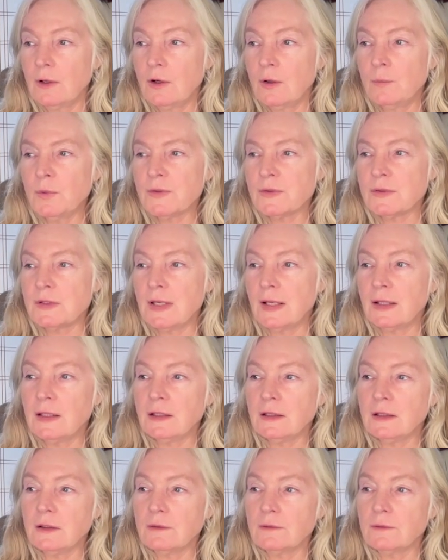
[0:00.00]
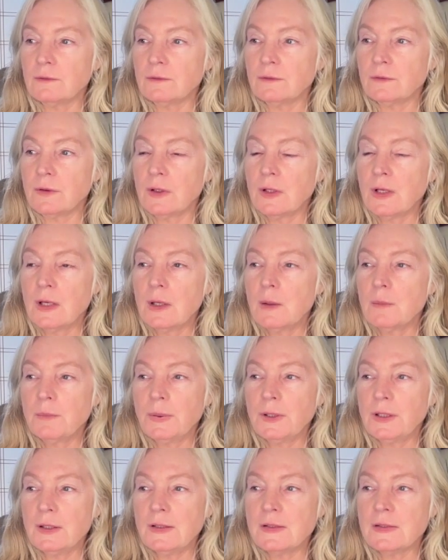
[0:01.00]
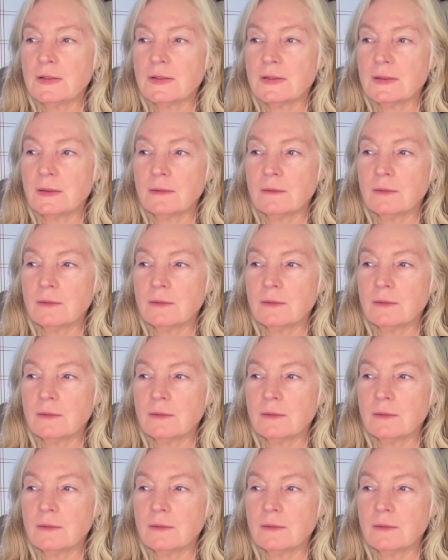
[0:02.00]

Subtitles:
almost negative, but it's